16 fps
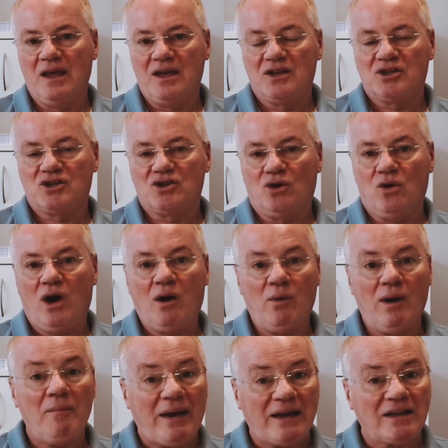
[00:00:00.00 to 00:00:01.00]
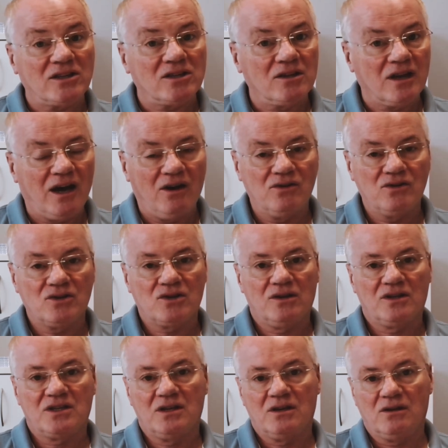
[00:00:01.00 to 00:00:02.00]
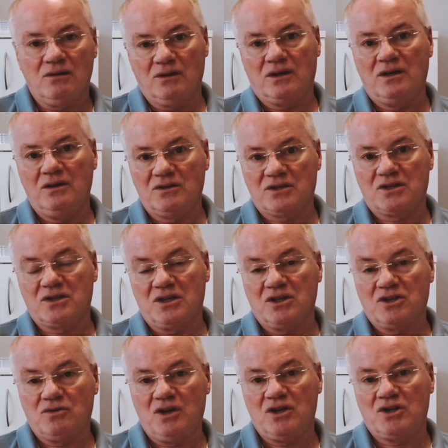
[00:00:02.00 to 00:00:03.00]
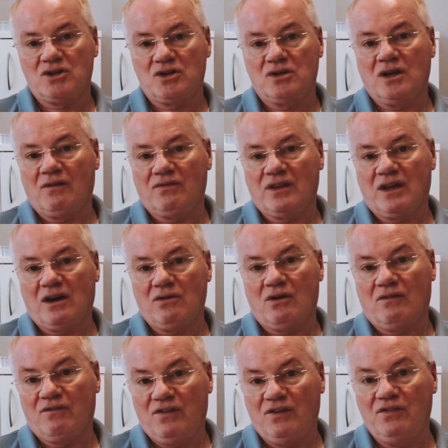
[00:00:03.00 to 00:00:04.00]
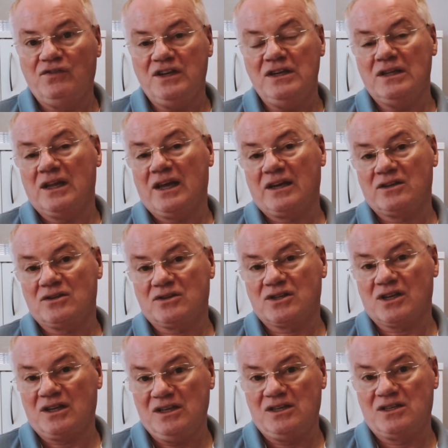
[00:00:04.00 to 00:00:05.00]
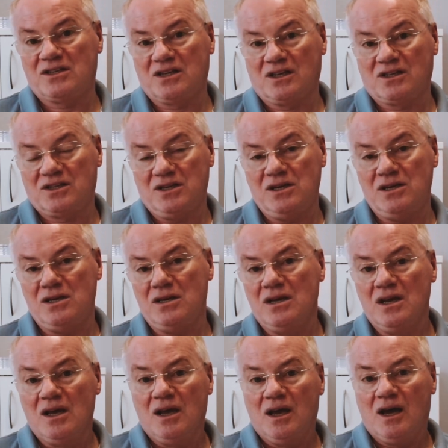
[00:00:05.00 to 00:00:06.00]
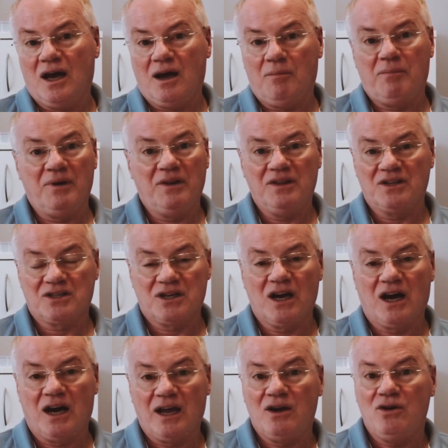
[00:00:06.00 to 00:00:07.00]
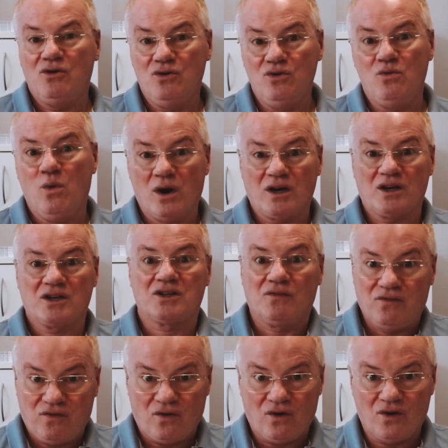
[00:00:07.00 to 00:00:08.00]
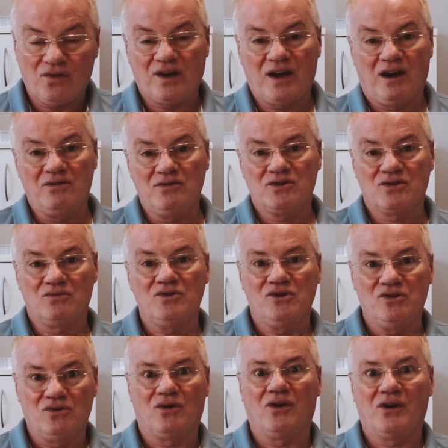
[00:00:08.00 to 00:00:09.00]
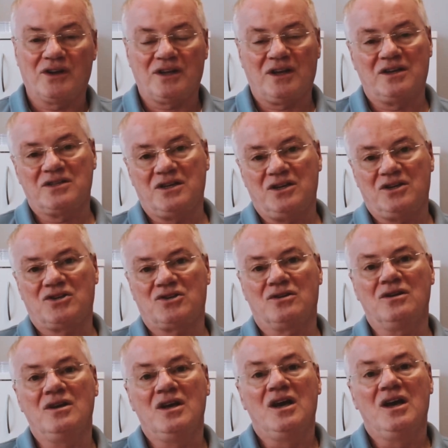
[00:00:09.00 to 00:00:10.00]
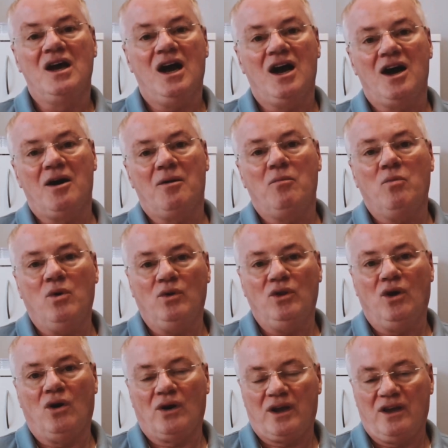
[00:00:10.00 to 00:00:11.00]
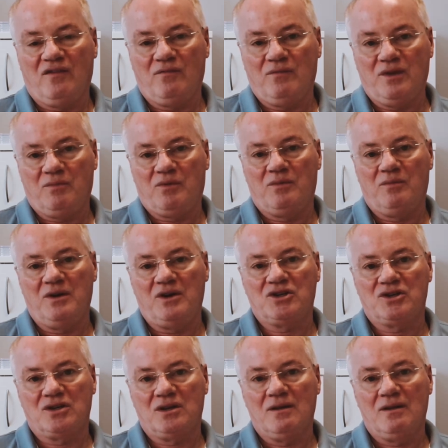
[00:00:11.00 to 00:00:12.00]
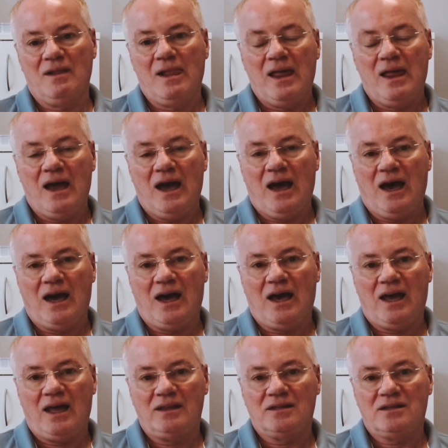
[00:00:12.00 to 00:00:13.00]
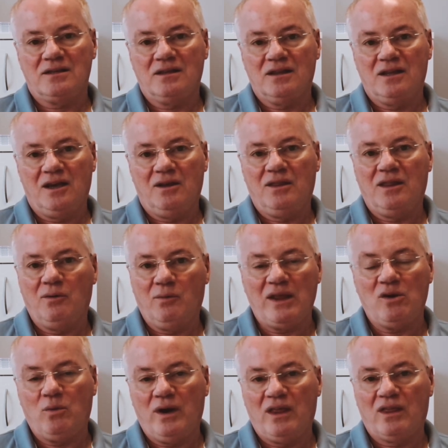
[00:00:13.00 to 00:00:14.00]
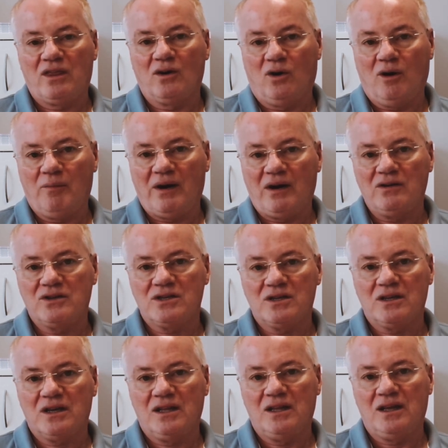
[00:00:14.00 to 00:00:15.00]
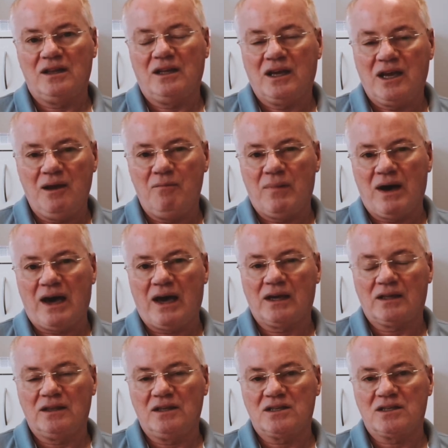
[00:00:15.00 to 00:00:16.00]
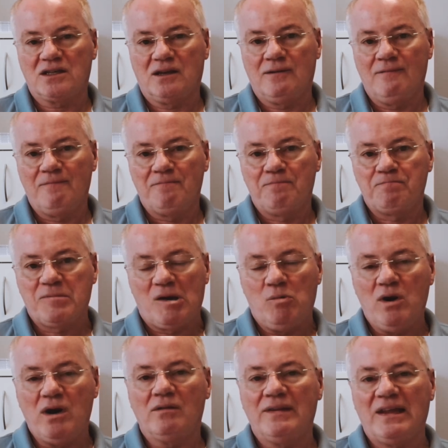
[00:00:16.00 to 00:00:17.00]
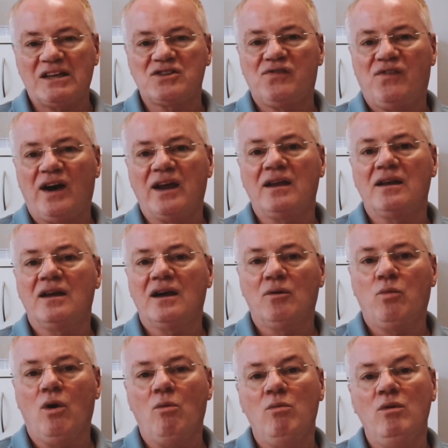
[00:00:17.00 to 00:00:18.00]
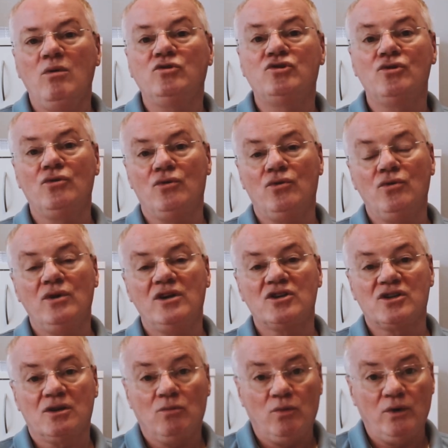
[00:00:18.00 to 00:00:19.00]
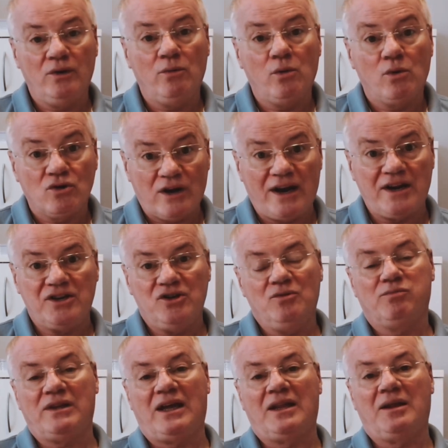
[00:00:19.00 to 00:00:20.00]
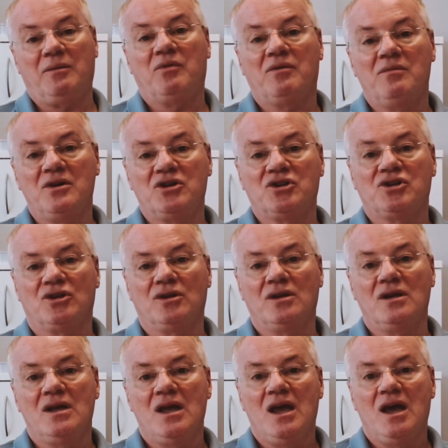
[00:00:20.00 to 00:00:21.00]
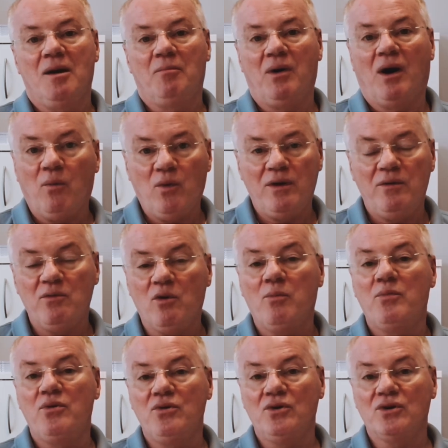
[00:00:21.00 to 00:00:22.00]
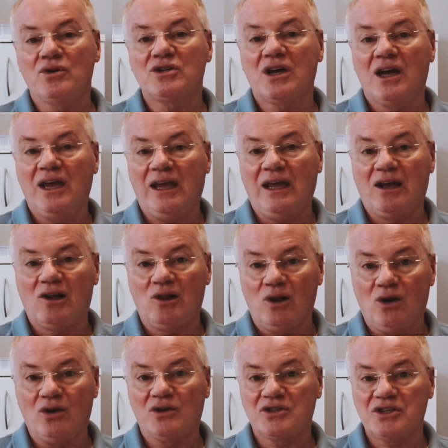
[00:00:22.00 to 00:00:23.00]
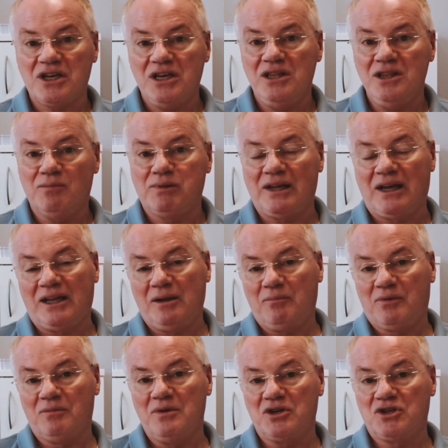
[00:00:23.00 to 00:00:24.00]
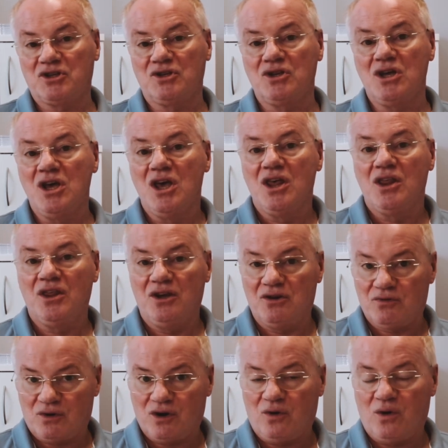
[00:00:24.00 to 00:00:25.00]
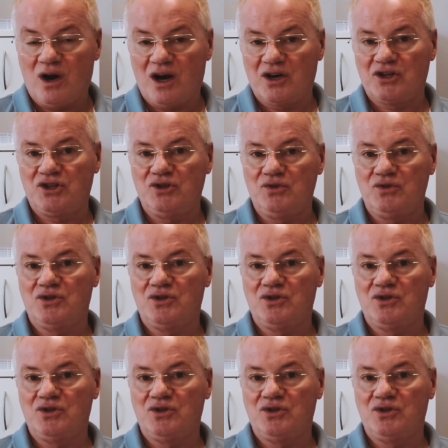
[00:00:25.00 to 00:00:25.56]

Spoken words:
So I went back to the council and I said, look, here's the situation. I've now got 15 letters. I need 16. But this guy who works for the council, your organisation, will not give me the permission. And they went away and thought about it. And then they came back and they said, well, that's fine. What we'll do is that we will grant you planning permission, but we will put a clause in the planning permission that requires you